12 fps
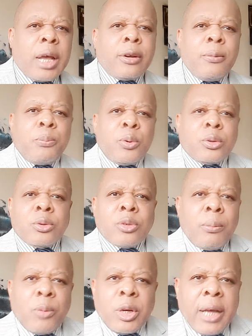I don't put
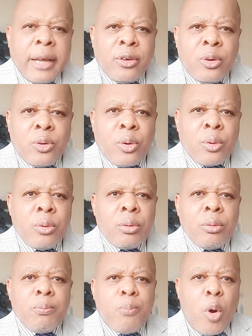somebody I don't know.
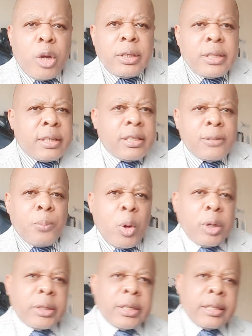Politics is
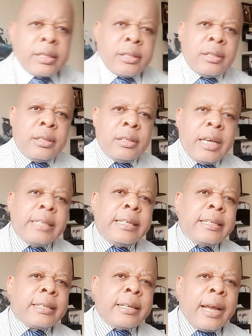politics. A
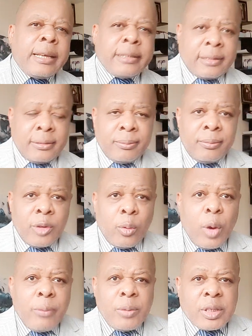disgrace.
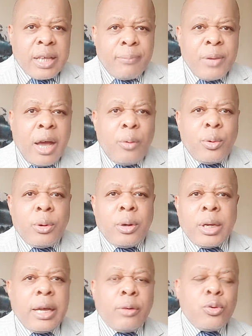When Mr. Bia will
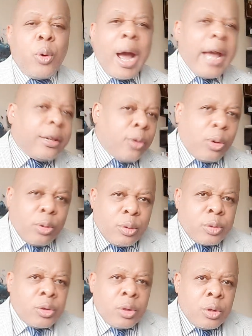not there, you hide all
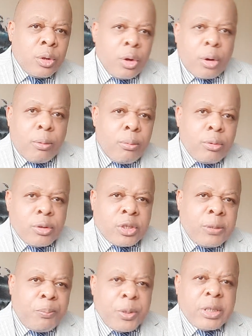those
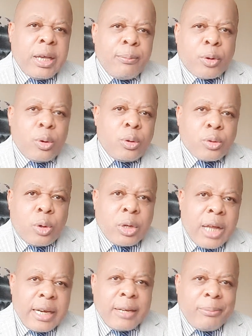CPDM clothes
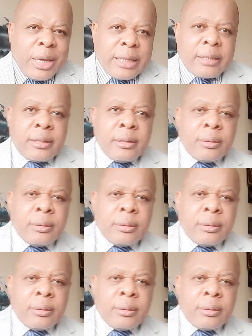under the bed.